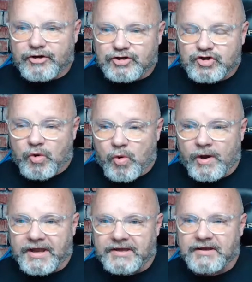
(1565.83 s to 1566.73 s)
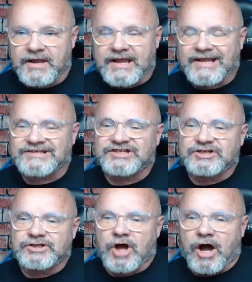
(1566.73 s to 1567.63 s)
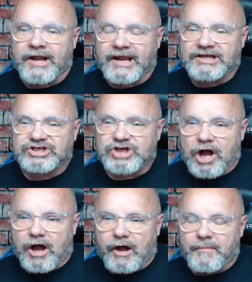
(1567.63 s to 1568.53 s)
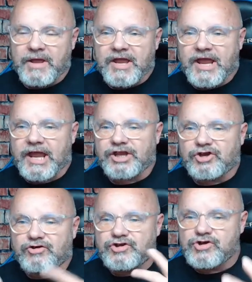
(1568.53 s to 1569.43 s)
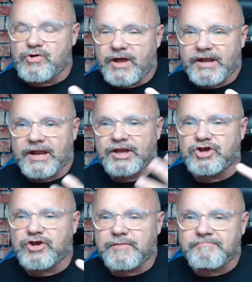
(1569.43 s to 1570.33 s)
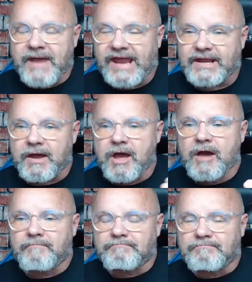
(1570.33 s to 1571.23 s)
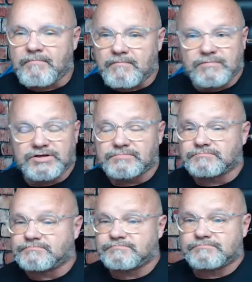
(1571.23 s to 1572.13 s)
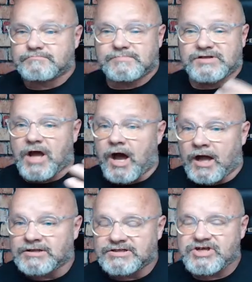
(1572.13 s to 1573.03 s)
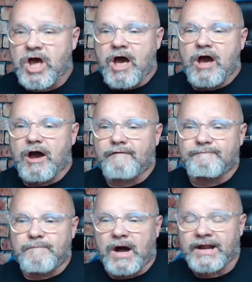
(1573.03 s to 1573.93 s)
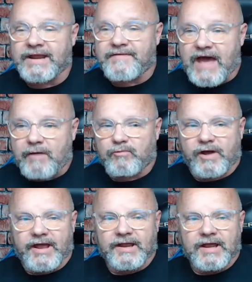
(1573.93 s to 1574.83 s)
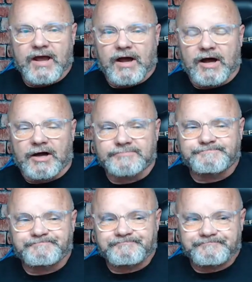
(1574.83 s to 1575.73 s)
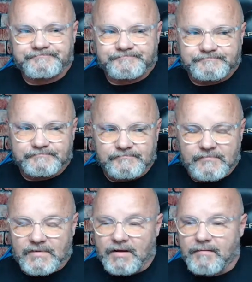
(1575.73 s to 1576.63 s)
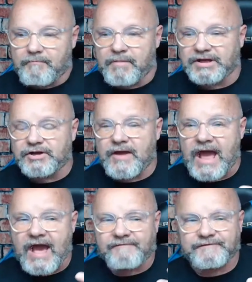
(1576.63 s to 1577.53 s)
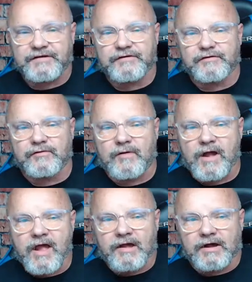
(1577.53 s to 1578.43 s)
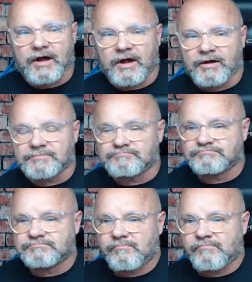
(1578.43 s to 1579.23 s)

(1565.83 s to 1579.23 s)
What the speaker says: you're doing, it's not a job, and you do it, and you can make m- tons of money that way. Um, but you have to, um,